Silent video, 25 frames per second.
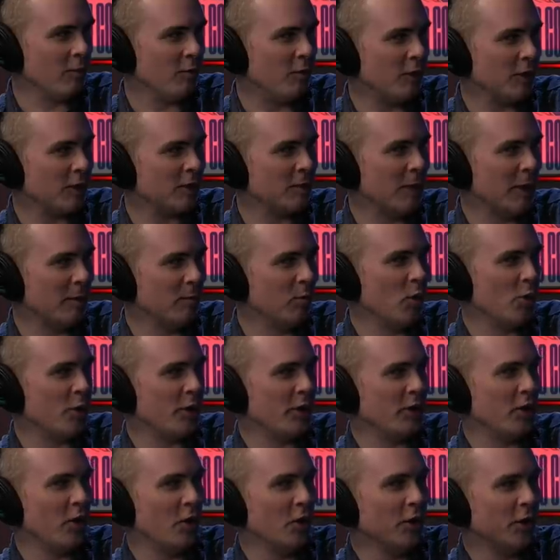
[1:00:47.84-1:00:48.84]
fix my
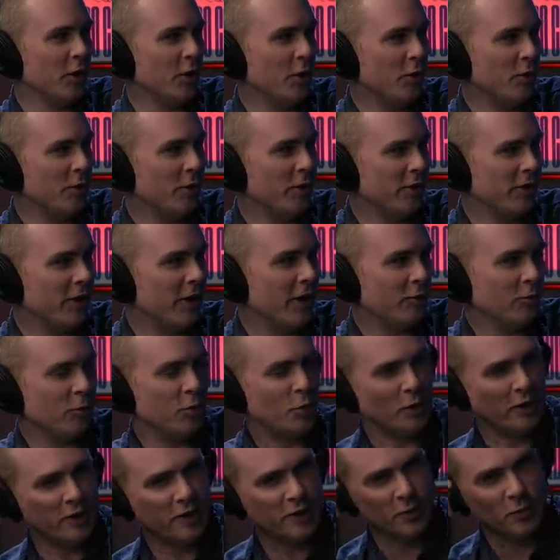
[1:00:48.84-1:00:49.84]
broken cargo that got
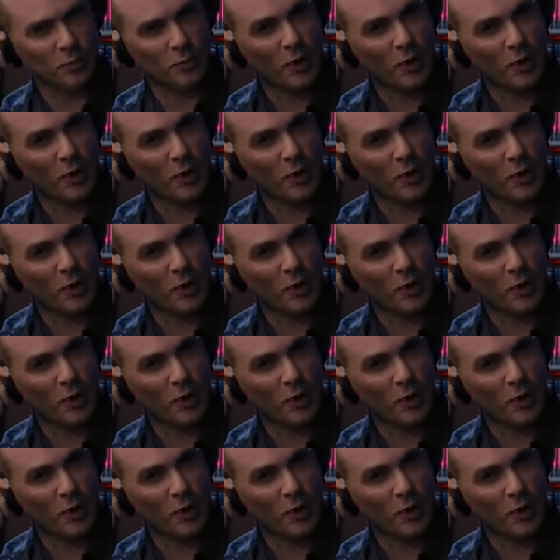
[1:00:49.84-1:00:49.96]
ruined in the